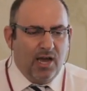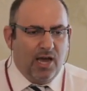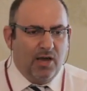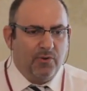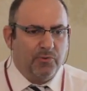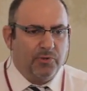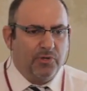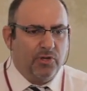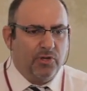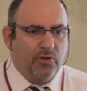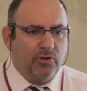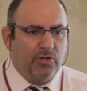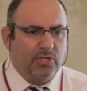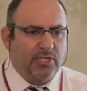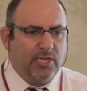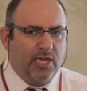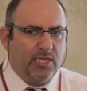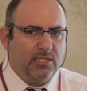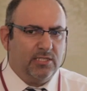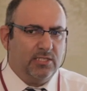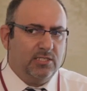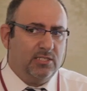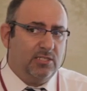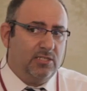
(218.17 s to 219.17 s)
Are we going to
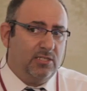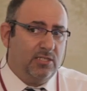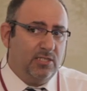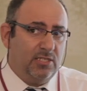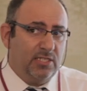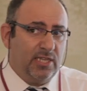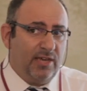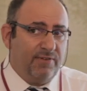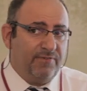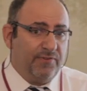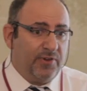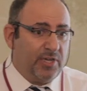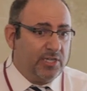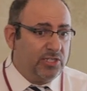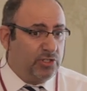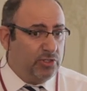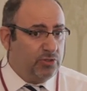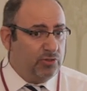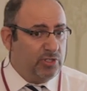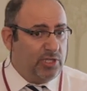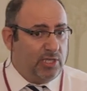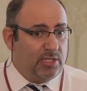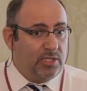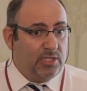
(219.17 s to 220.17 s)
get enough eggs
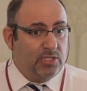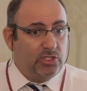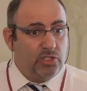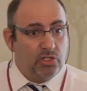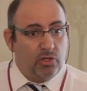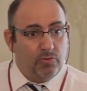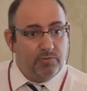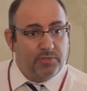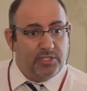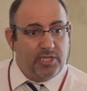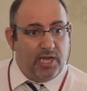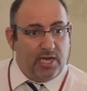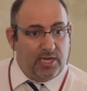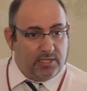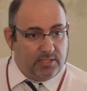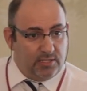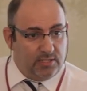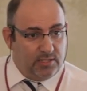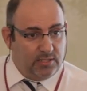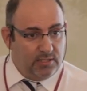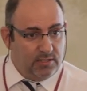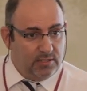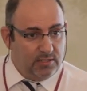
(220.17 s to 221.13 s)
to get the job done?